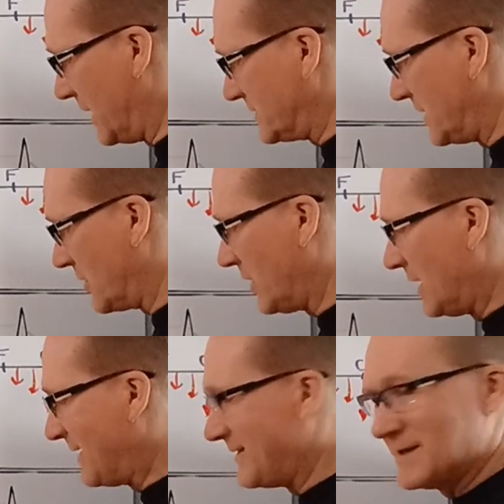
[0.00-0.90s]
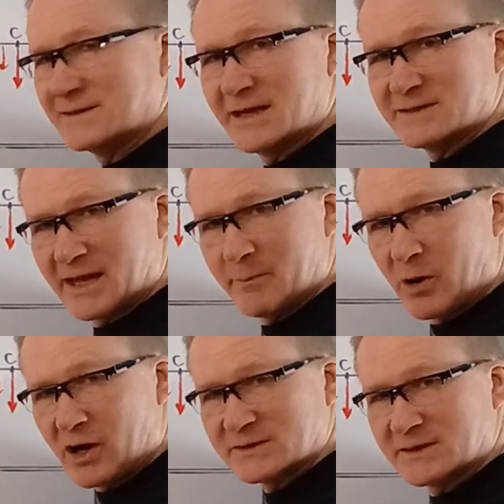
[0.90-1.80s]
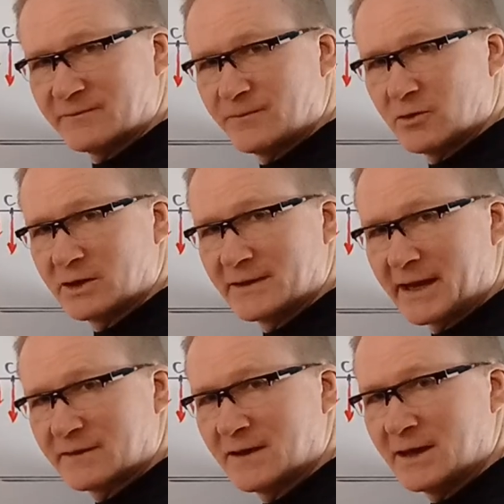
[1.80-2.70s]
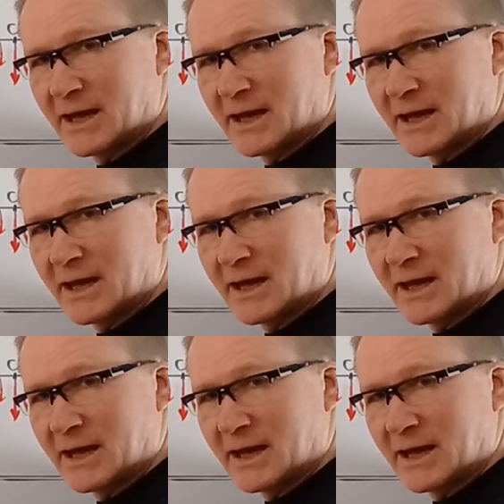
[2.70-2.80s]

hits here, this is a positive focal length,